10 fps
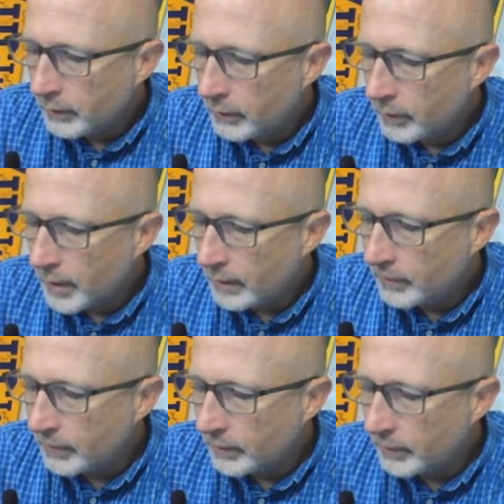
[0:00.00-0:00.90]
2x
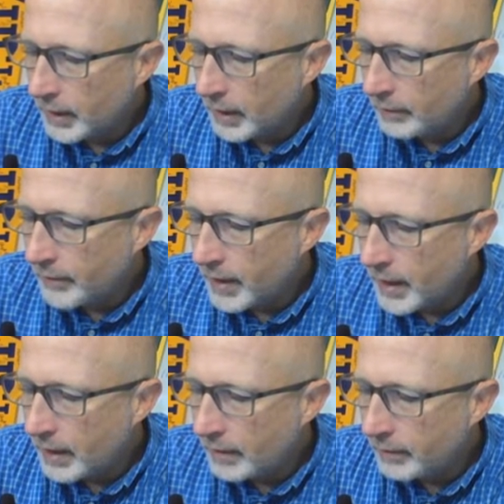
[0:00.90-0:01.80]
equal to negative
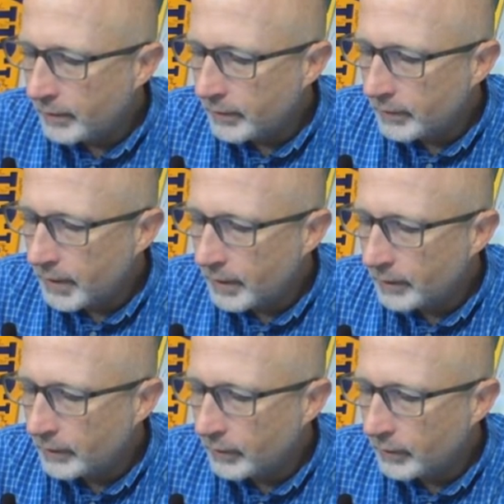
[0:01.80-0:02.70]
5, divide by
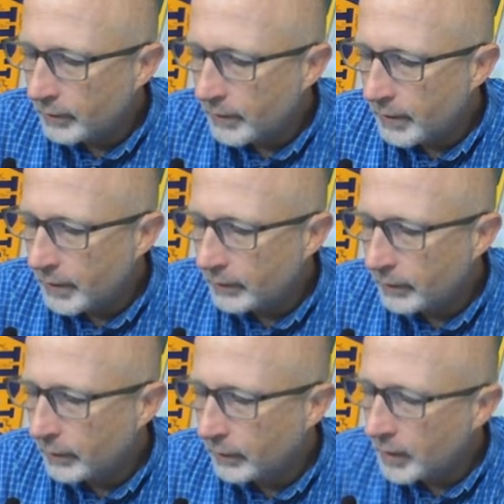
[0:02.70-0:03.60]
2, divide by
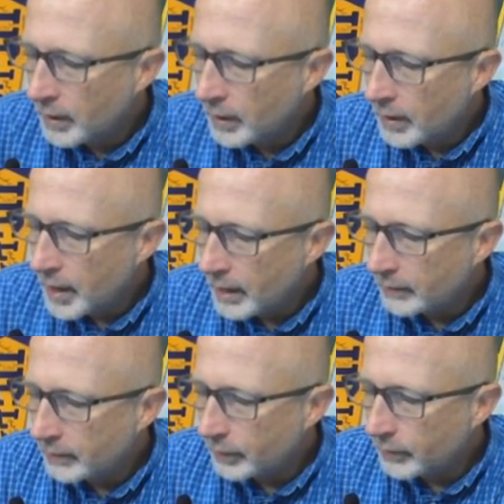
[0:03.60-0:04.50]
2,
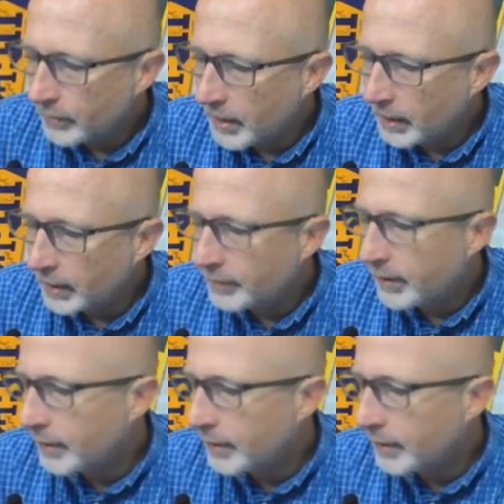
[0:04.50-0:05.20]
x is equal to negative 5